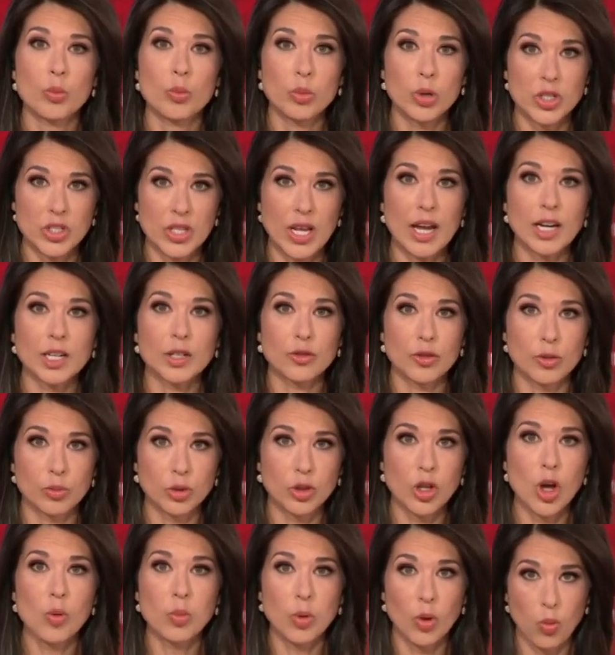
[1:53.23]
protect
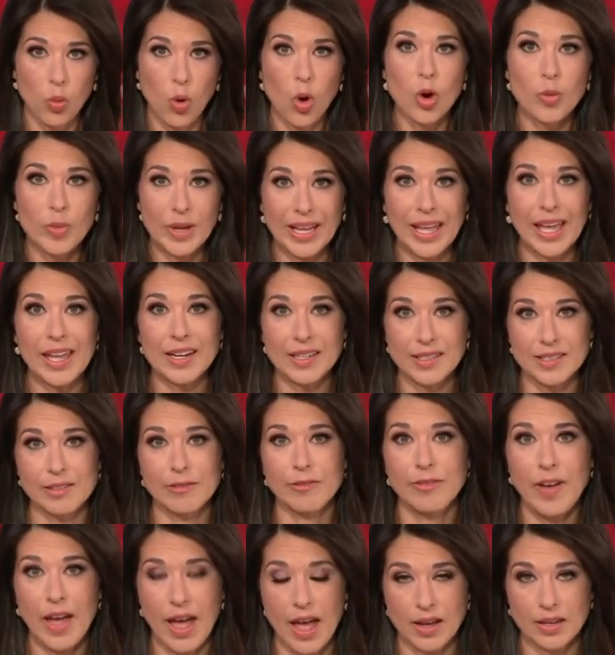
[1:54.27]
from global warming and its
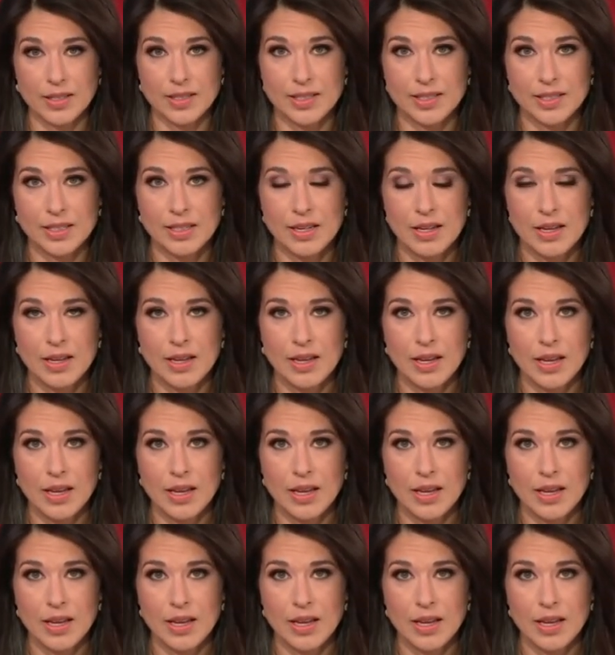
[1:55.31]
effects.